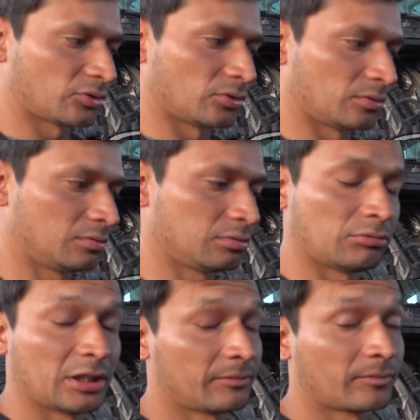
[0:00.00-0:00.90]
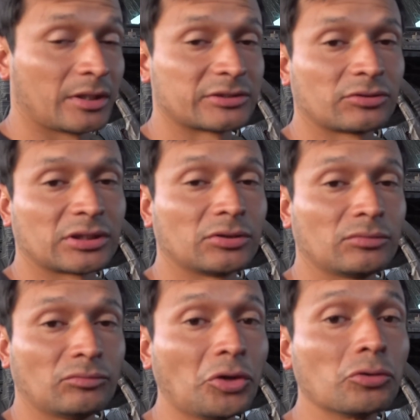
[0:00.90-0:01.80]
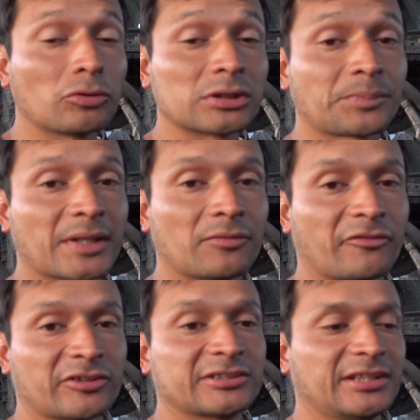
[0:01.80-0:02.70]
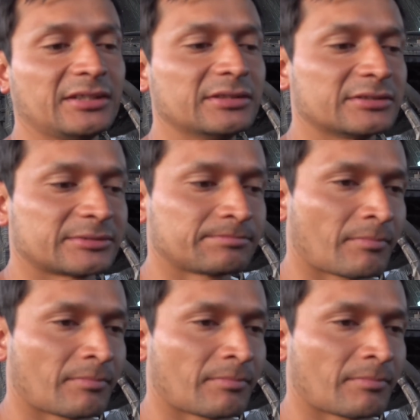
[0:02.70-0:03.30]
So well, it's something new to expect for these engines.